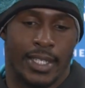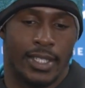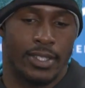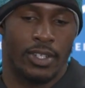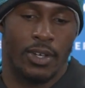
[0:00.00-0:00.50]

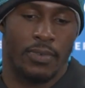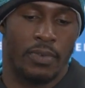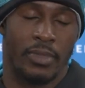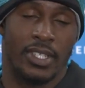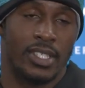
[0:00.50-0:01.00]
You know, for
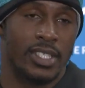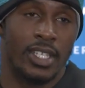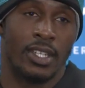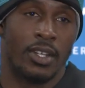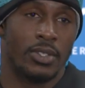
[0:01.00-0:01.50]
me, it's just see
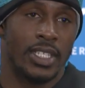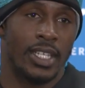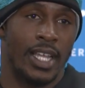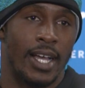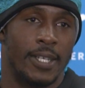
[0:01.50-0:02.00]
a little, see a
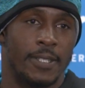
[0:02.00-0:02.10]
lot.